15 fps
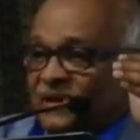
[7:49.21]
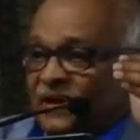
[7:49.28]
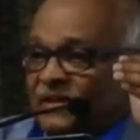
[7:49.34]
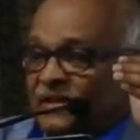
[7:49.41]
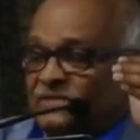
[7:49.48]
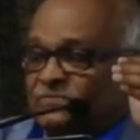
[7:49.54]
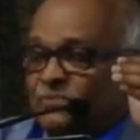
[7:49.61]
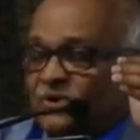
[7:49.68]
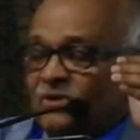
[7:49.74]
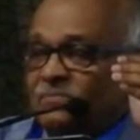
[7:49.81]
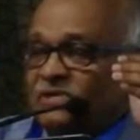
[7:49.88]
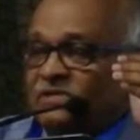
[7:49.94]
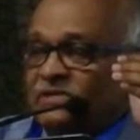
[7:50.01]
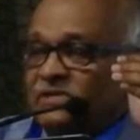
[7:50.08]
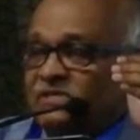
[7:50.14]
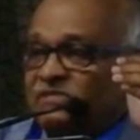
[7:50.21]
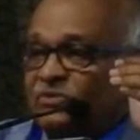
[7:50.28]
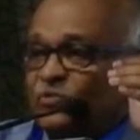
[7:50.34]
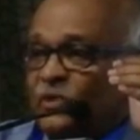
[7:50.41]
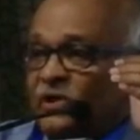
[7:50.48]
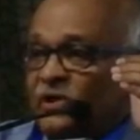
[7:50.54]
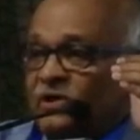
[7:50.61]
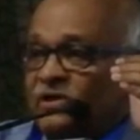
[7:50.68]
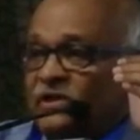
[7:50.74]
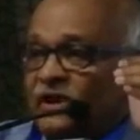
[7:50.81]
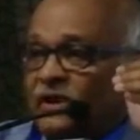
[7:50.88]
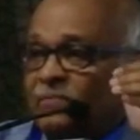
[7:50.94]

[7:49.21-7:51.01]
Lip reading: and that's probably the reason why all the